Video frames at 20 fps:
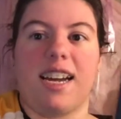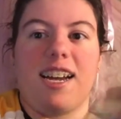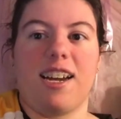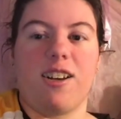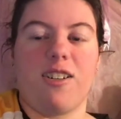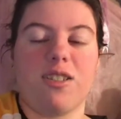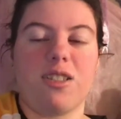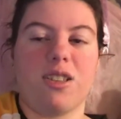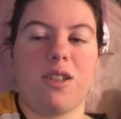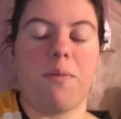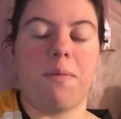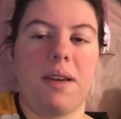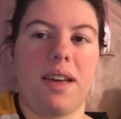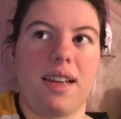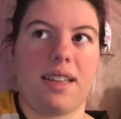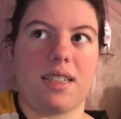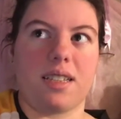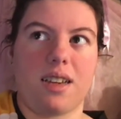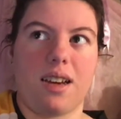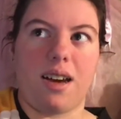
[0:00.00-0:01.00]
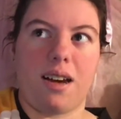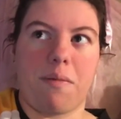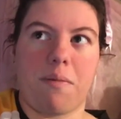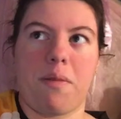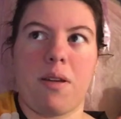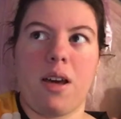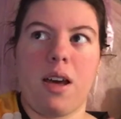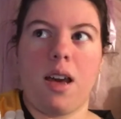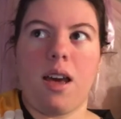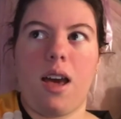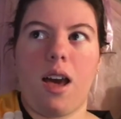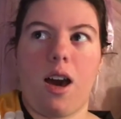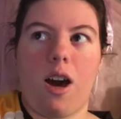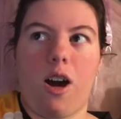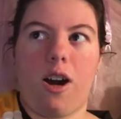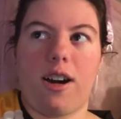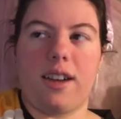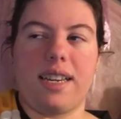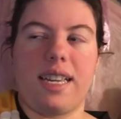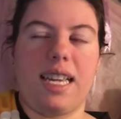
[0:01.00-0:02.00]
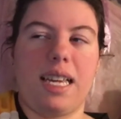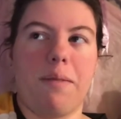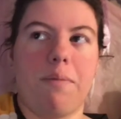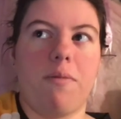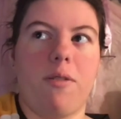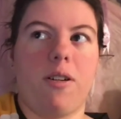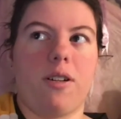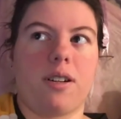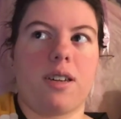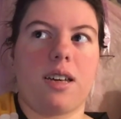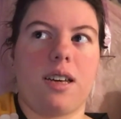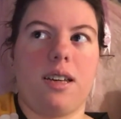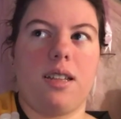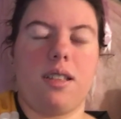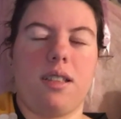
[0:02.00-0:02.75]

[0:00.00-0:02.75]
I also picked up on ebook,